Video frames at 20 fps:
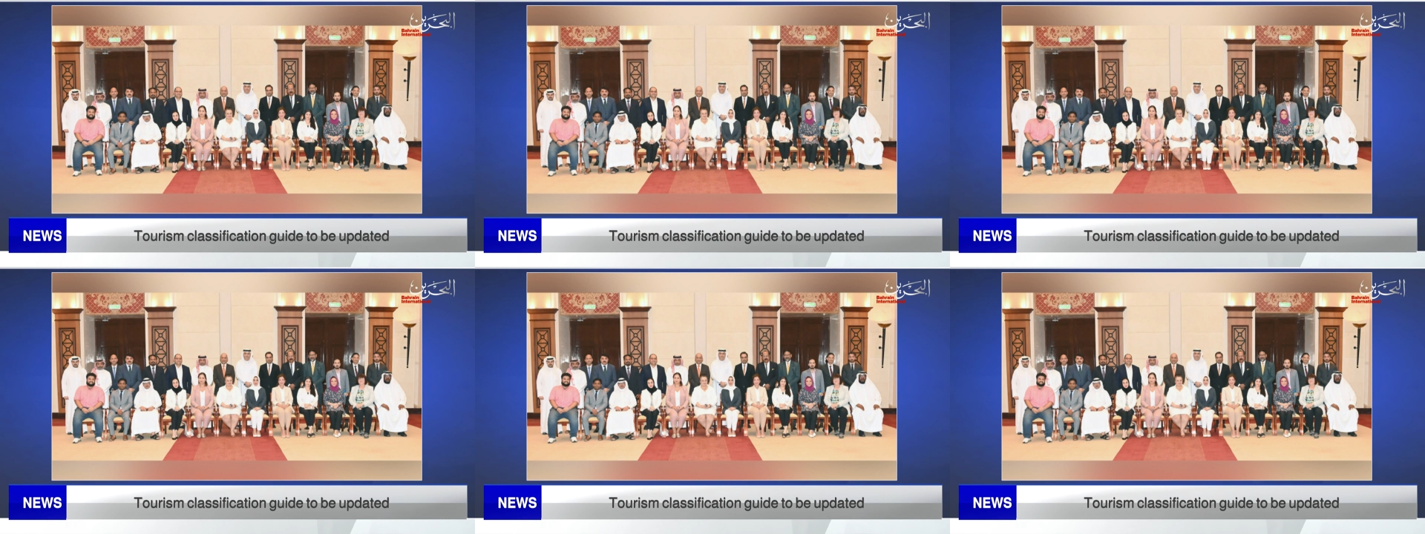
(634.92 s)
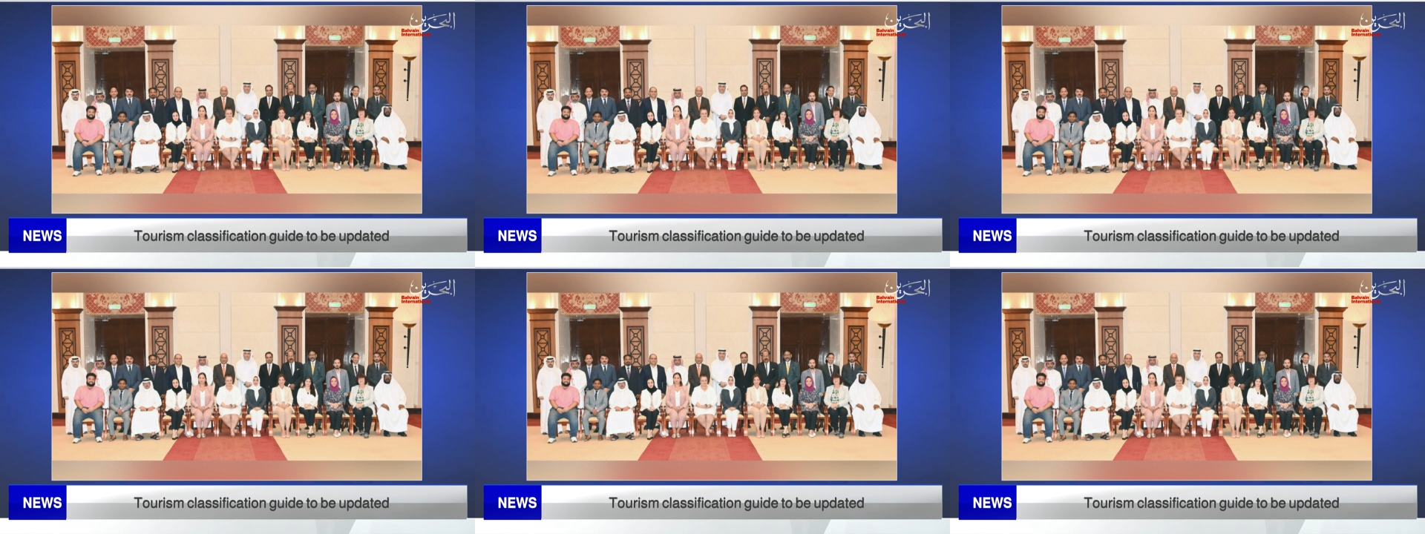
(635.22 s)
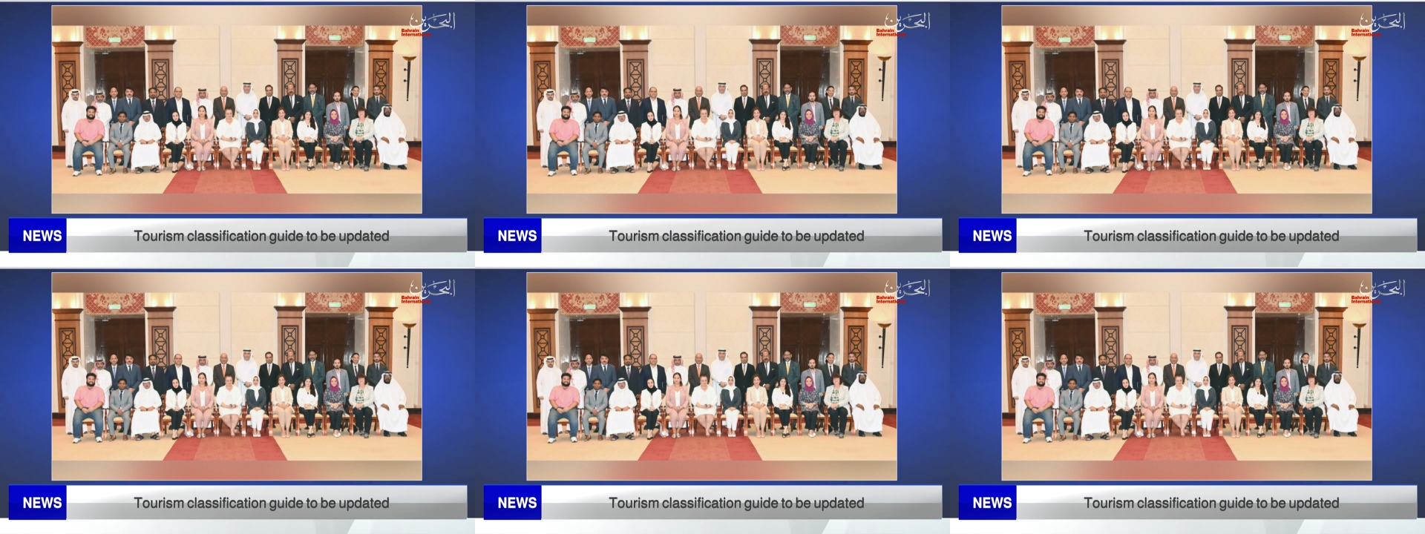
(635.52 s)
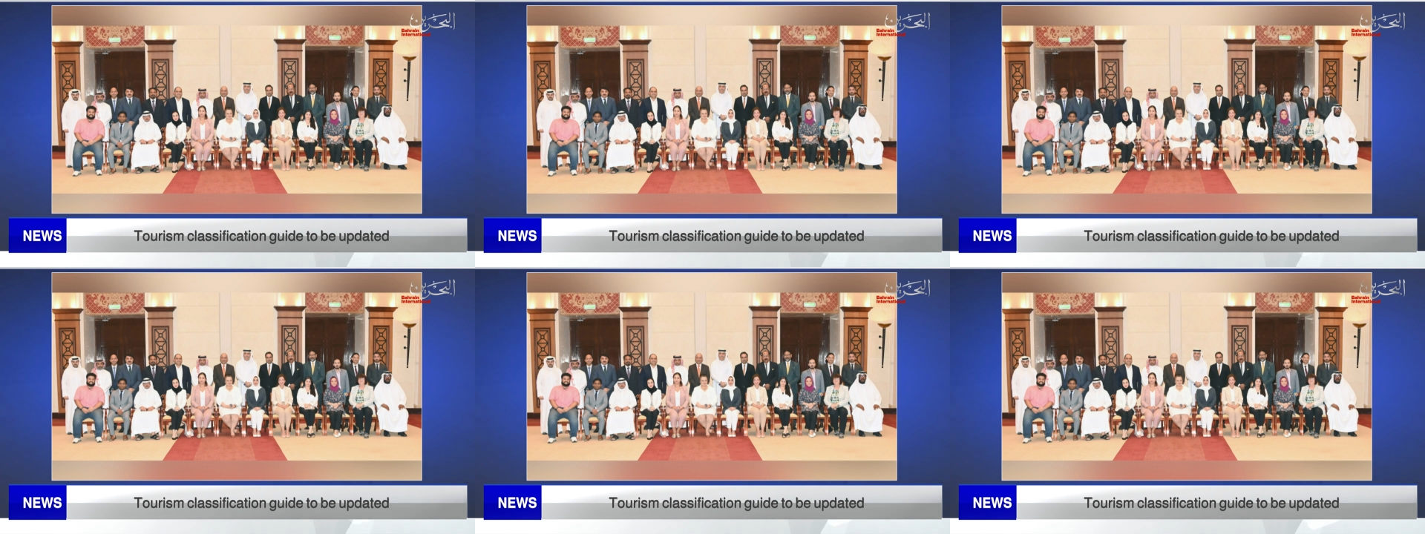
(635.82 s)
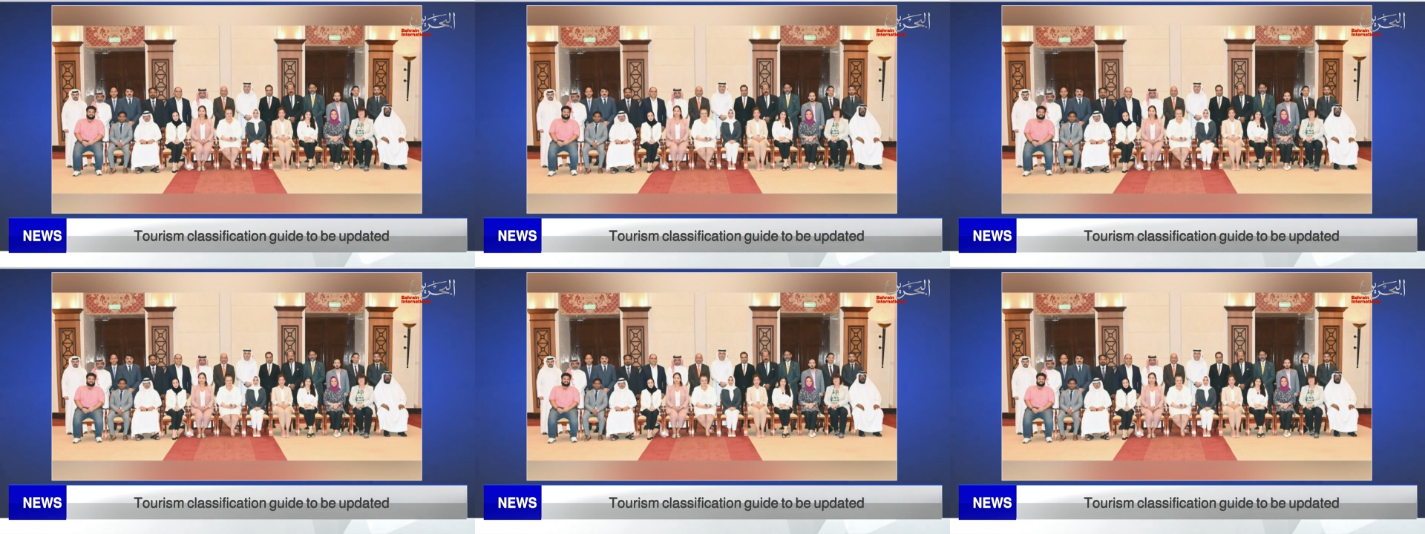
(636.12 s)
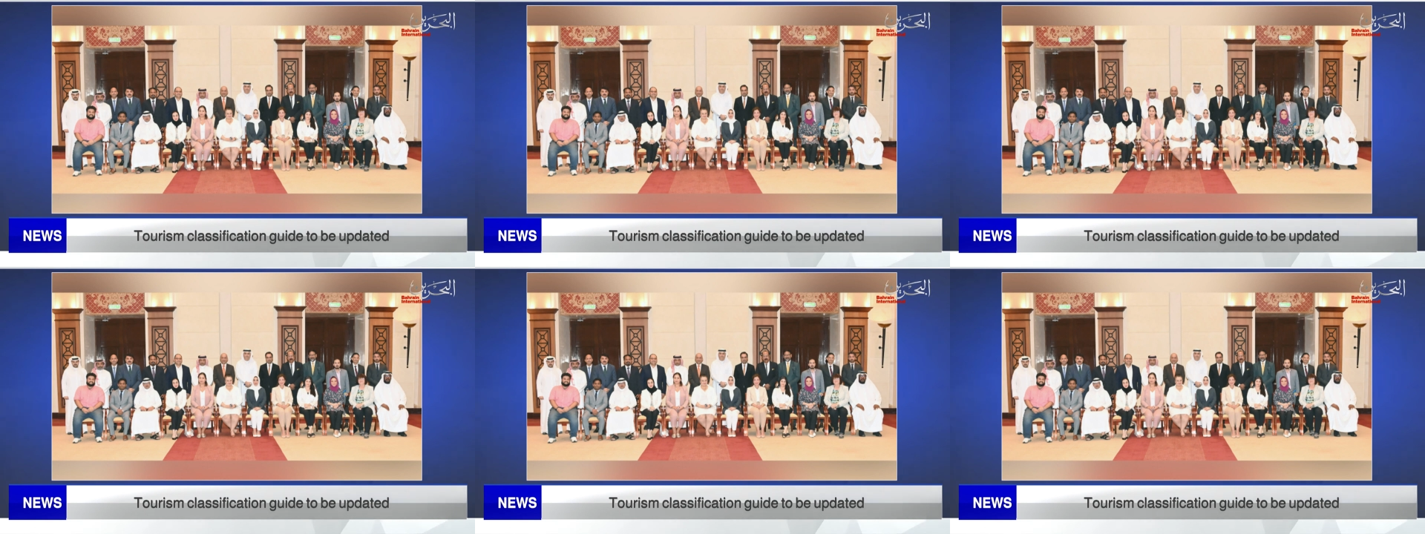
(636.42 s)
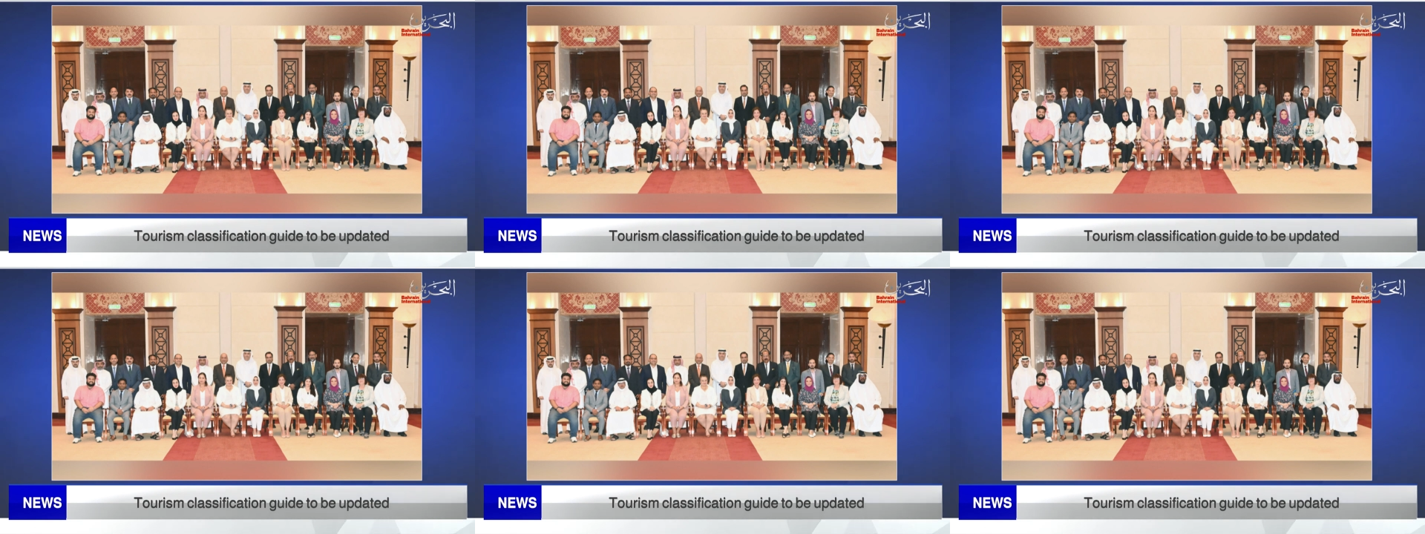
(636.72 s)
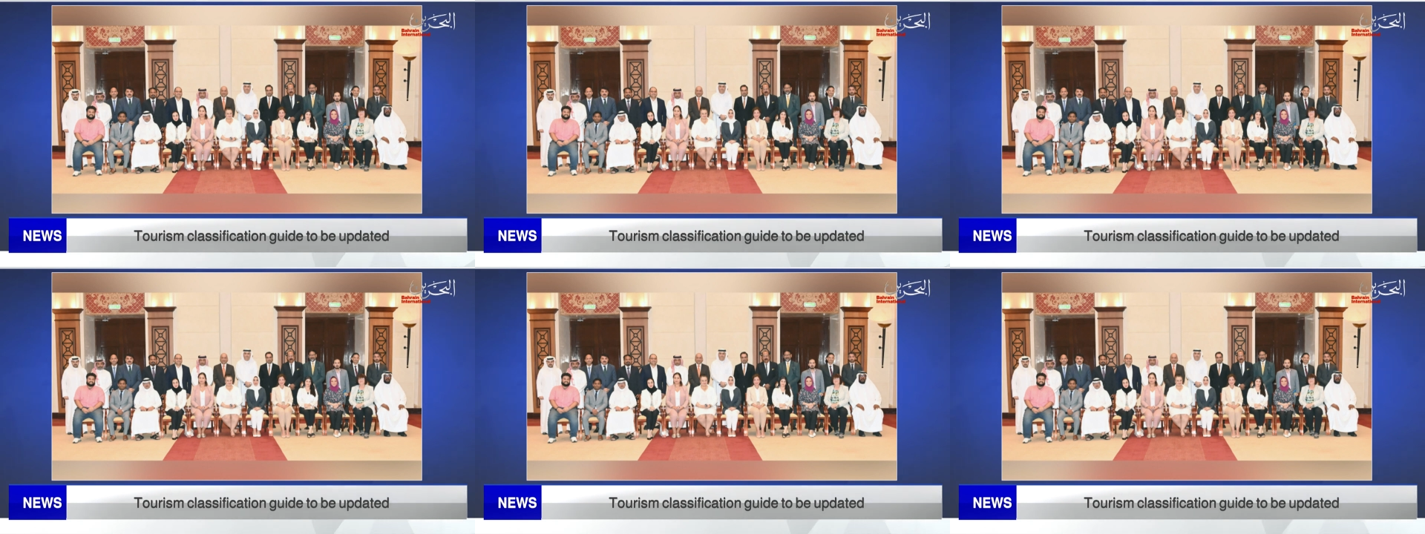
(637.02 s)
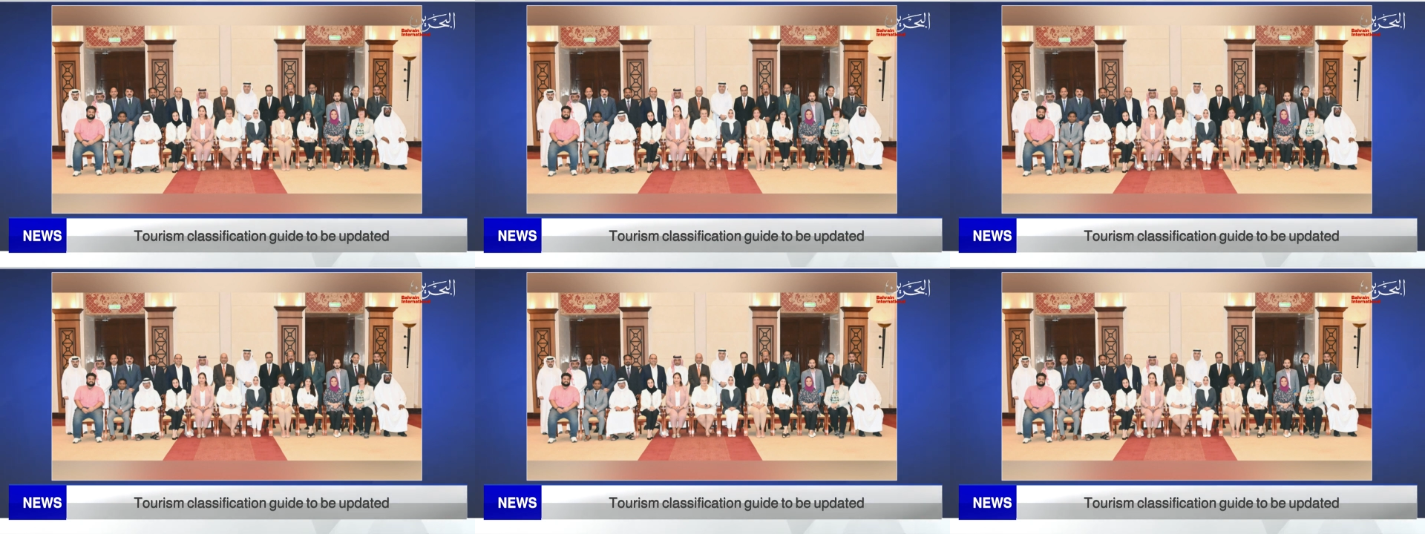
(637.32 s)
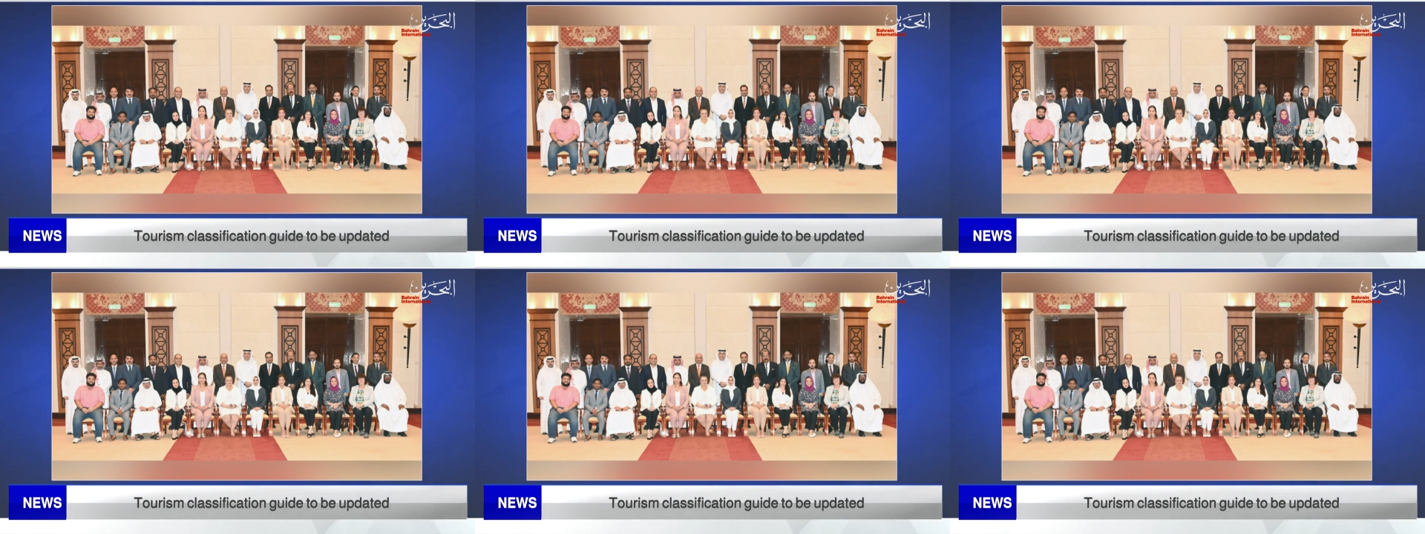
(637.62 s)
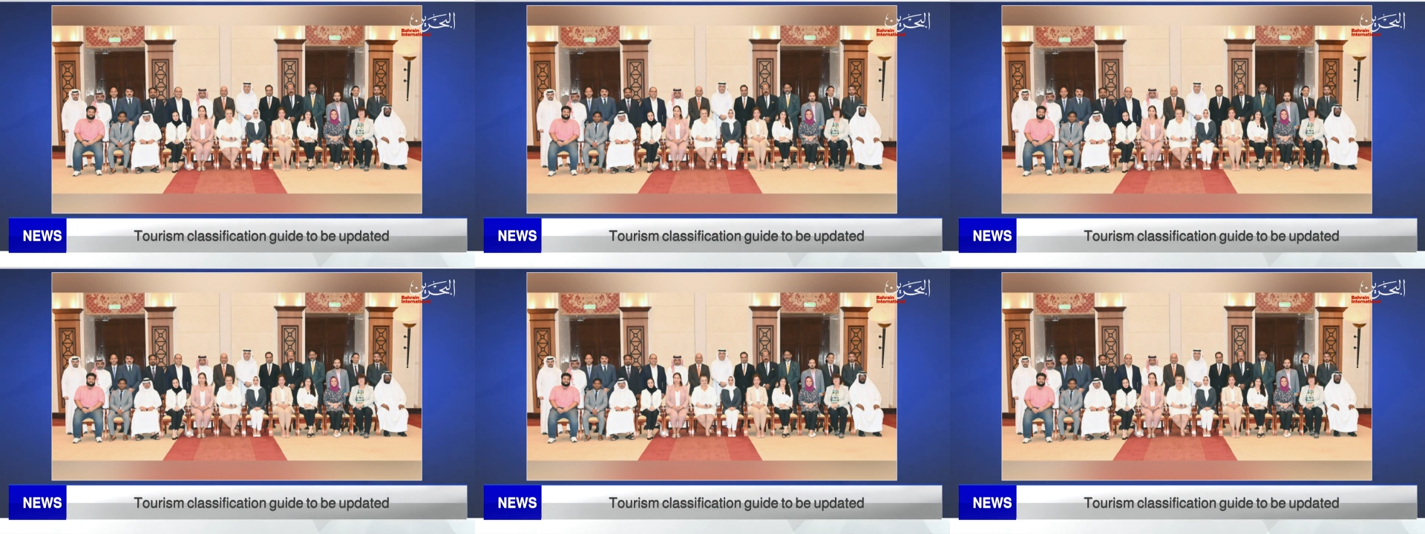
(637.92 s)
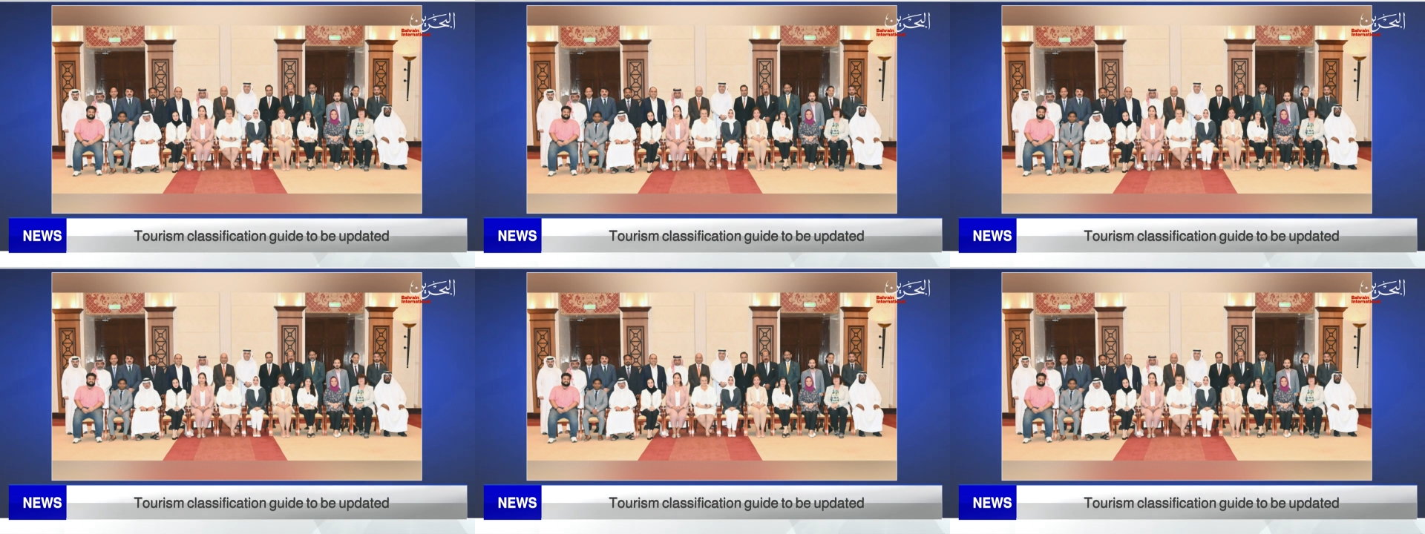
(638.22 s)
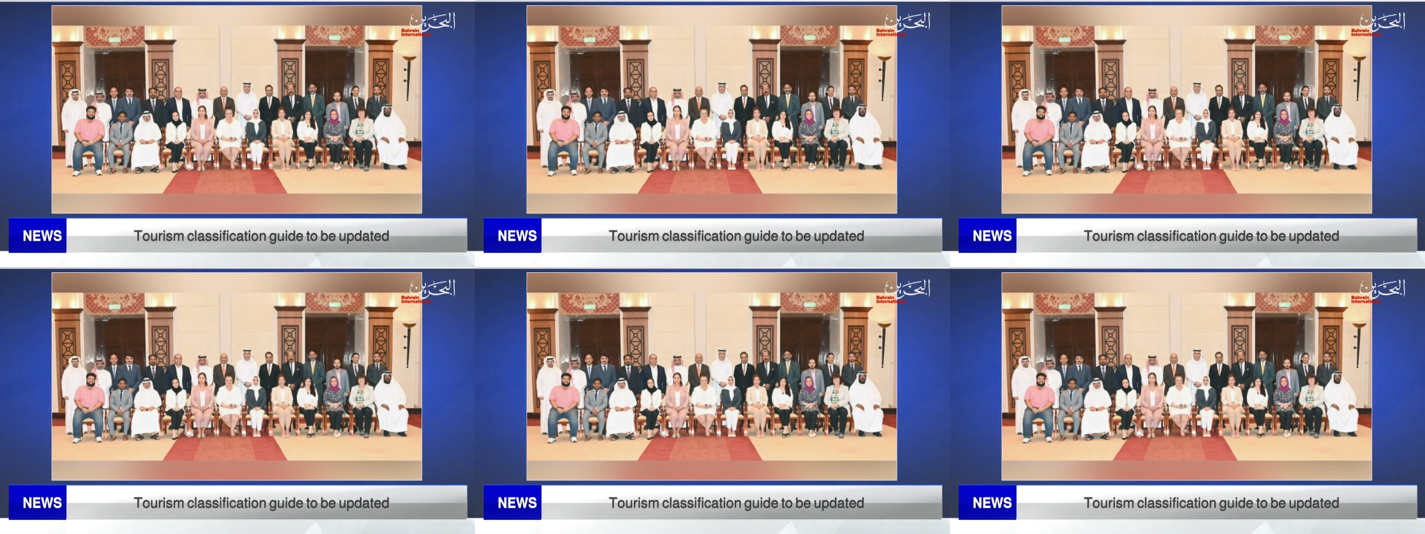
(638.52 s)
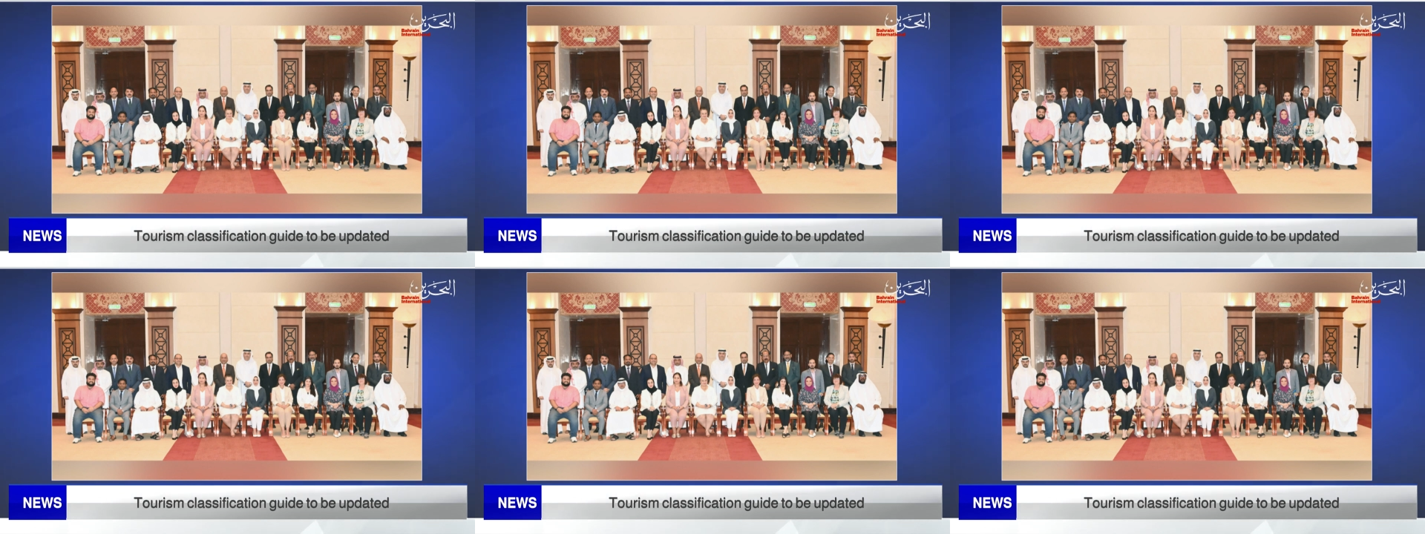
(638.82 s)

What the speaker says: [unreadable: no face in view]